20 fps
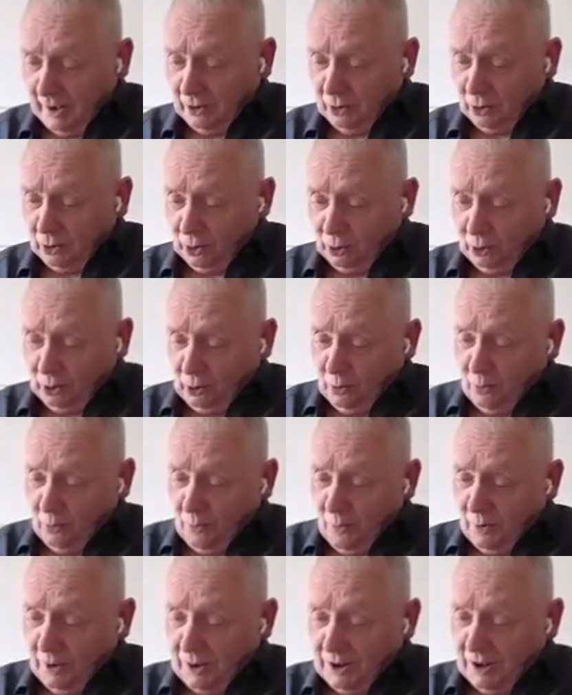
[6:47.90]

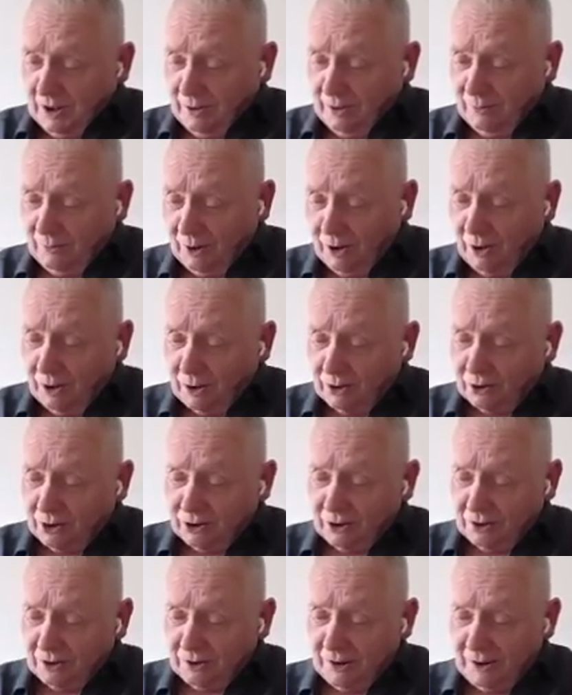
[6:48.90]
Zoom account
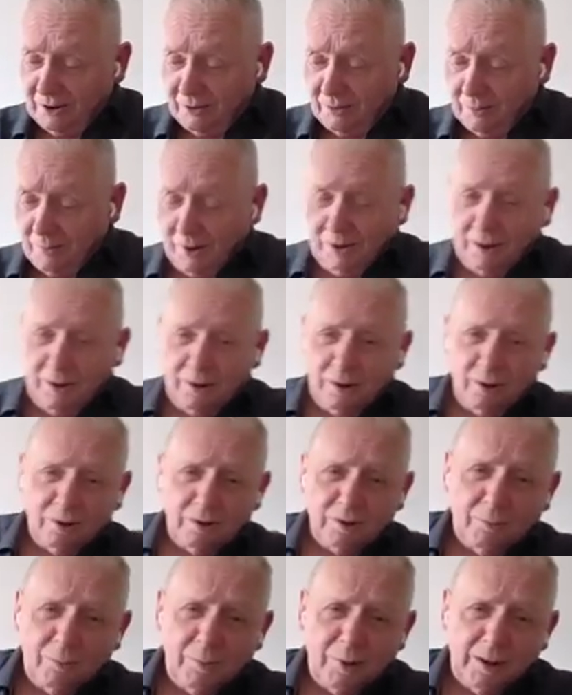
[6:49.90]
costs. Now, my
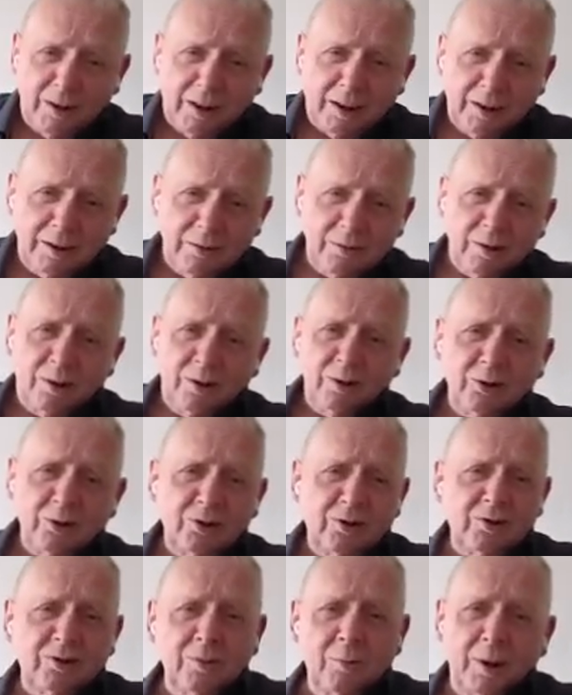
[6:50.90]
account
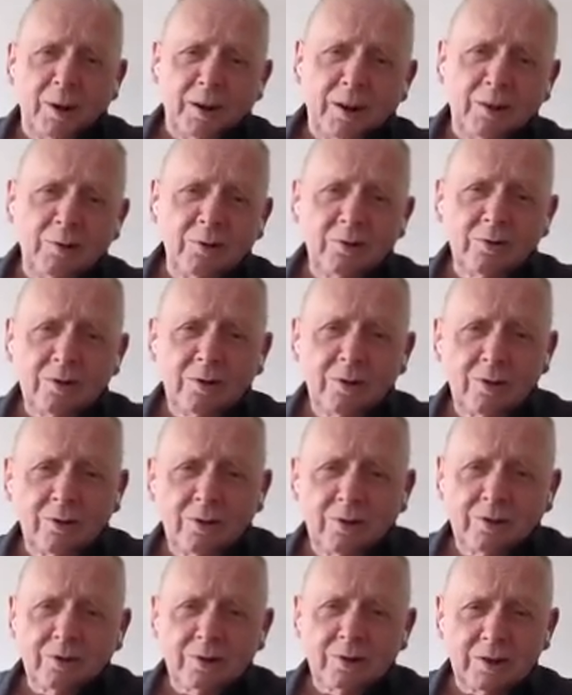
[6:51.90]
costs about
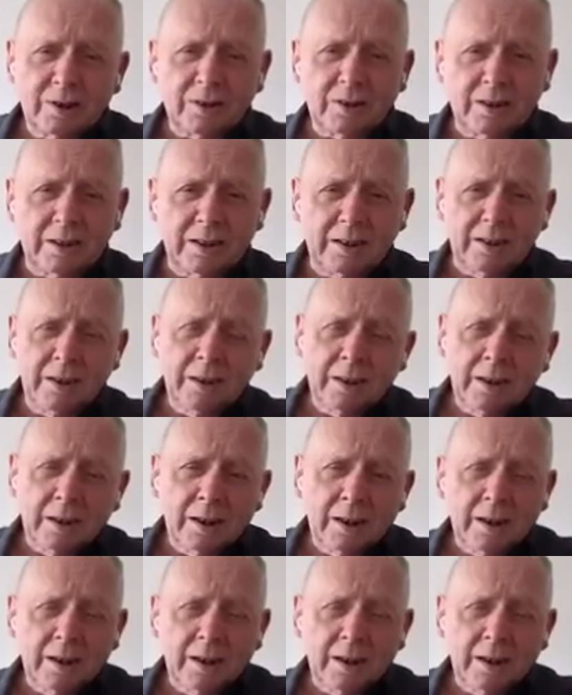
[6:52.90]
130 a year,